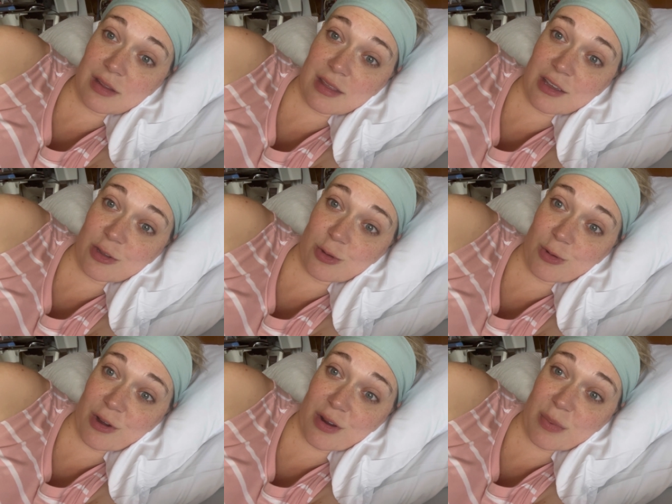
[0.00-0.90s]
that you
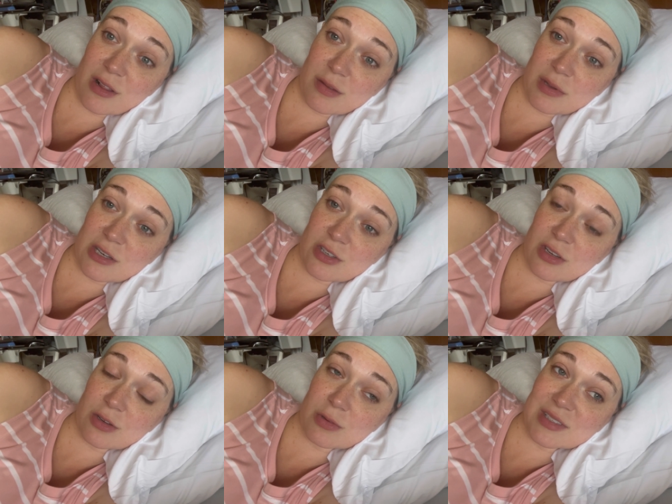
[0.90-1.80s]
are a poly
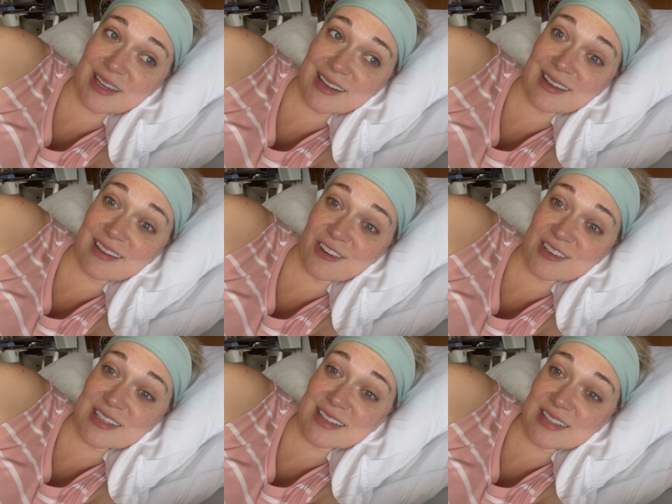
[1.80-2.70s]
patient who is getting a
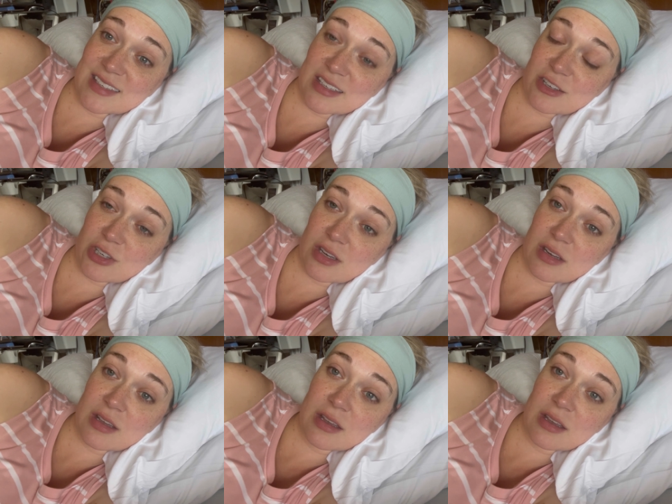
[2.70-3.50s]
guaranteed C-section.